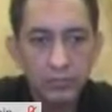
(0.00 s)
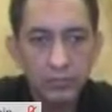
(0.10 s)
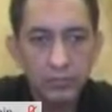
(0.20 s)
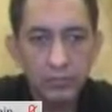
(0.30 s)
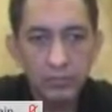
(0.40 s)

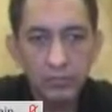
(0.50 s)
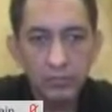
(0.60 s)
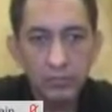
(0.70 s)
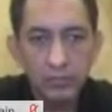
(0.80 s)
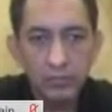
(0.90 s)

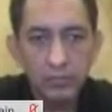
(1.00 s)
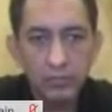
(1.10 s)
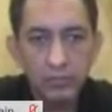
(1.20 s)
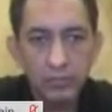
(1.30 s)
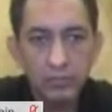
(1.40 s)

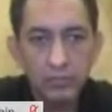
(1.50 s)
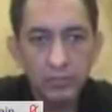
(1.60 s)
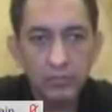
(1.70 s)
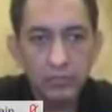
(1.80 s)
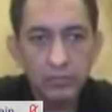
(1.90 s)

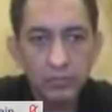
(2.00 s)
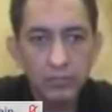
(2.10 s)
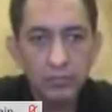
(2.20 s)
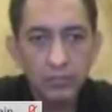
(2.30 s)
(silence)